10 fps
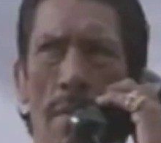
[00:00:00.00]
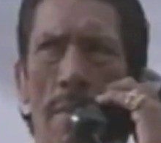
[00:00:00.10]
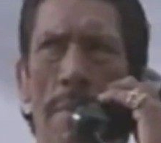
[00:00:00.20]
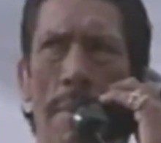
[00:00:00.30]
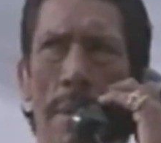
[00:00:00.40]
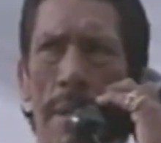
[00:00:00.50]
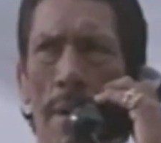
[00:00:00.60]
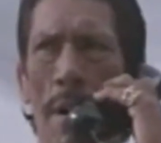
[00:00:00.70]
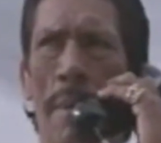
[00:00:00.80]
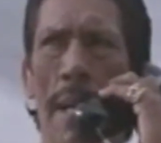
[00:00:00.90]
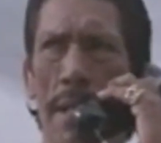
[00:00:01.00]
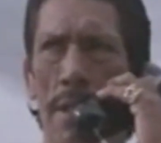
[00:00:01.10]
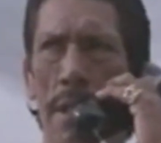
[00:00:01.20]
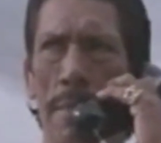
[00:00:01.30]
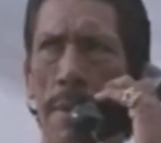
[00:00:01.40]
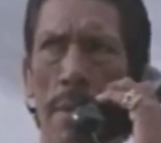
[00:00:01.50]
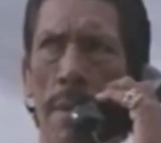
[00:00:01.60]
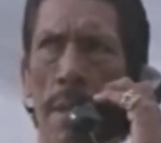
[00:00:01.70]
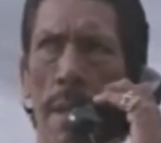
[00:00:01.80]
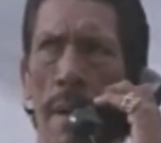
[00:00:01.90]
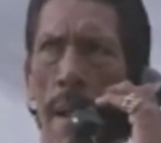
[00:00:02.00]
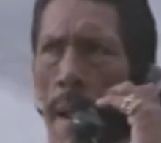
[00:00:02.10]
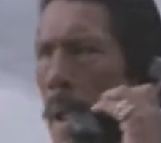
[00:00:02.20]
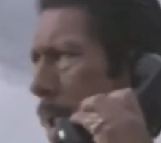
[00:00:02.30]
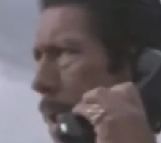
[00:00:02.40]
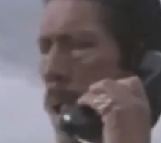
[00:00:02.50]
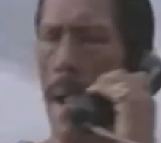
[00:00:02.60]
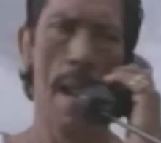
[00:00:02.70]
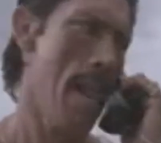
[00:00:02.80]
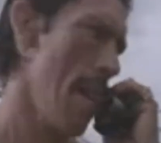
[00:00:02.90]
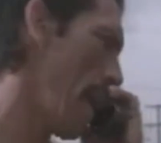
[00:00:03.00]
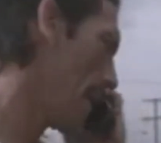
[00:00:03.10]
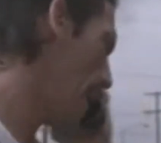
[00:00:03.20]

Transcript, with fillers: all over me, man. They're on me like a cheap suit. I got to play